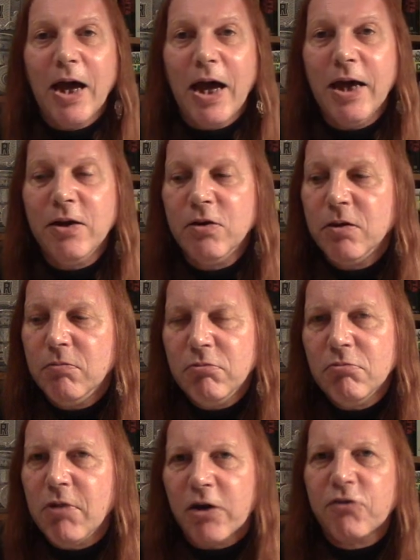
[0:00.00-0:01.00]
and
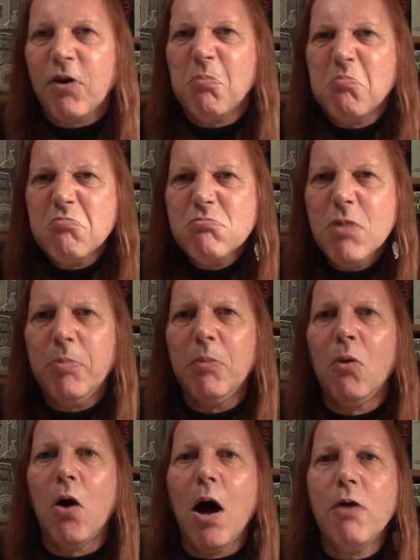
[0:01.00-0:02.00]
like I said, a little
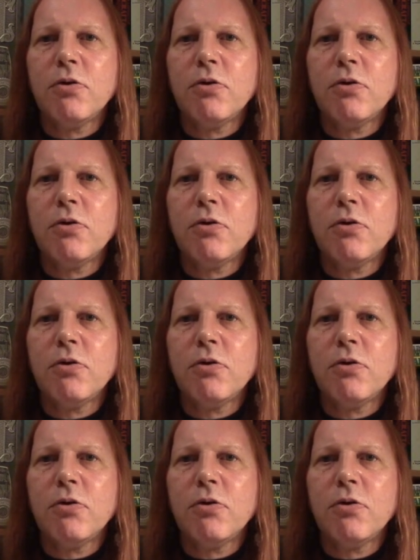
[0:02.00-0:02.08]
bit more